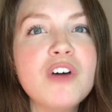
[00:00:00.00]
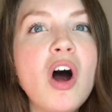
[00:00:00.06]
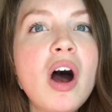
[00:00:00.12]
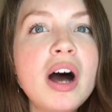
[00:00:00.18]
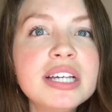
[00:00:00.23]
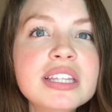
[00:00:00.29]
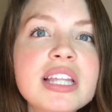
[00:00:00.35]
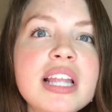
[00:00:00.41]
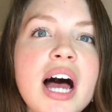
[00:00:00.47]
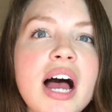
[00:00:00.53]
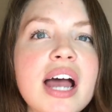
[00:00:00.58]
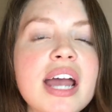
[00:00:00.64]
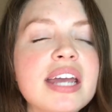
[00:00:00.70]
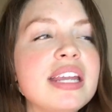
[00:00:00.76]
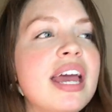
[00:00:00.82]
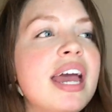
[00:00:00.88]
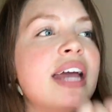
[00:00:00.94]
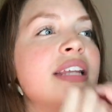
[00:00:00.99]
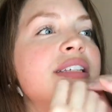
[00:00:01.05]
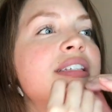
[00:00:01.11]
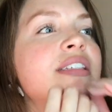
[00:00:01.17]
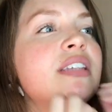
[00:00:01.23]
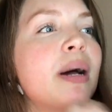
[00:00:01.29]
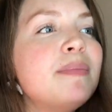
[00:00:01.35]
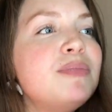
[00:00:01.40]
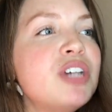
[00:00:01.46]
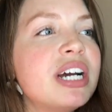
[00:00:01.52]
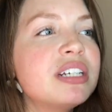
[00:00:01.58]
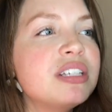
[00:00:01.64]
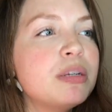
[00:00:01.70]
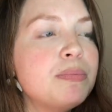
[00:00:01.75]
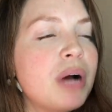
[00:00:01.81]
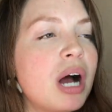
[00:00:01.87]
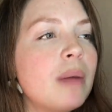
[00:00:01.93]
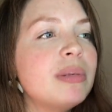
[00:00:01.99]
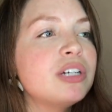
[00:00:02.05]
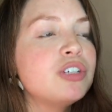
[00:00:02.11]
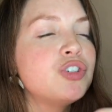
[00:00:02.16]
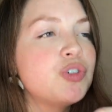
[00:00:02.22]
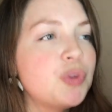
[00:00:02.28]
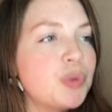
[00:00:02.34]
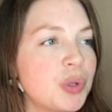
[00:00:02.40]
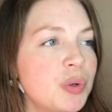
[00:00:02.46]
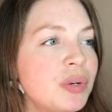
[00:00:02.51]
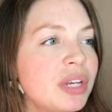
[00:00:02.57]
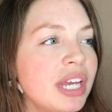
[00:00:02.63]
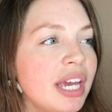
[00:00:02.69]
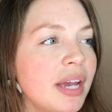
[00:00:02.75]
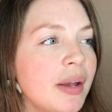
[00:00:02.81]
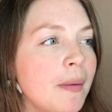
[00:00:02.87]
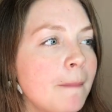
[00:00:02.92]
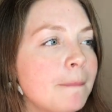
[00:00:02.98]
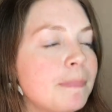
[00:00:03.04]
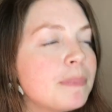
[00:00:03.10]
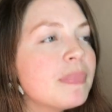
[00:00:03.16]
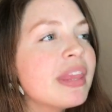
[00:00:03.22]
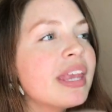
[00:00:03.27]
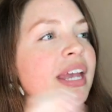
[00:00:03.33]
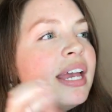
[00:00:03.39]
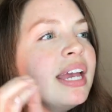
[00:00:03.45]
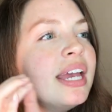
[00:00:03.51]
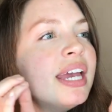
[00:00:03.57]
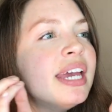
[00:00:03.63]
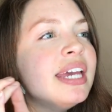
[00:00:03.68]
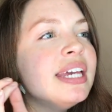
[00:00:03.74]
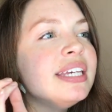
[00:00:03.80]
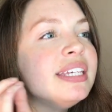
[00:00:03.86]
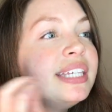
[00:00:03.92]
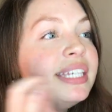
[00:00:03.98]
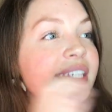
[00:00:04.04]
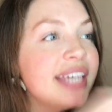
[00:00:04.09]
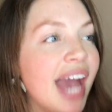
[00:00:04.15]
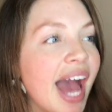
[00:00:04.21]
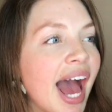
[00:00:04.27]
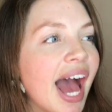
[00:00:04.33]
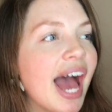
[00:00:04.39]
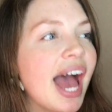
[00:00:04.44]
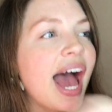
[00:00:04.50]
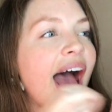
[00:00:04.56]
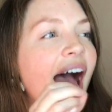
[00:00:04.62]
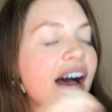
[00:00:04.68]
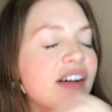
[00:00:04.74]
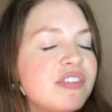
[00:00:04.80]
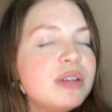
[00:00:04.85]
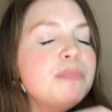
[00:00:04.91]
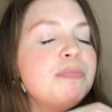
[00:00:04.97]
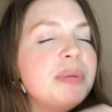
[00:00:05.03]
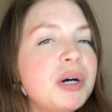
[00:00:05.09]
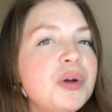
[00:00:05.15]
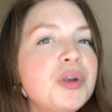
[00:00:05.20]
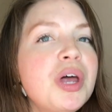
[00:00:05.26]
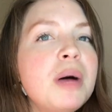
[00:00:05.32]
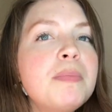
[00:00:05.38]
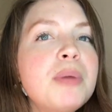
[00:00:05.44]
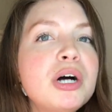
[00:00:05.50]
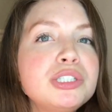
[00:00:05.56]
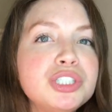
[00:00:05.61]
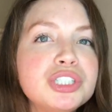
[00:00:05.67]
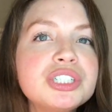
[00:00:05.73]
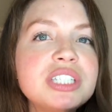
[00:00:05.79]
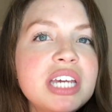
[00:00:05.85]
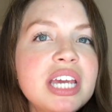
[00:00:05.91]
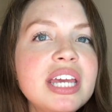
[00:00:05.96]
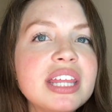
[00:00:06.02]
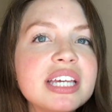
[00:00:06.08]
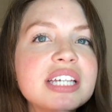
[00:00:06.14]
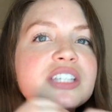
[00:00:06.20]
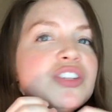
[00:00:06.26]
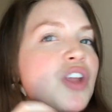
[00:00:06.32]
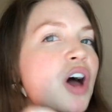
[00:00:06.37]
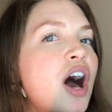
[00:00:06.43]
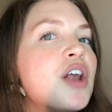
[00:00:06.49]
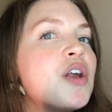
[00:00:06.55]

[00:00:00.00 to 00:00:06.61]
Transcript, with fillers: online and is subject to public scrutiny, yeah, having buildup on your teeth is not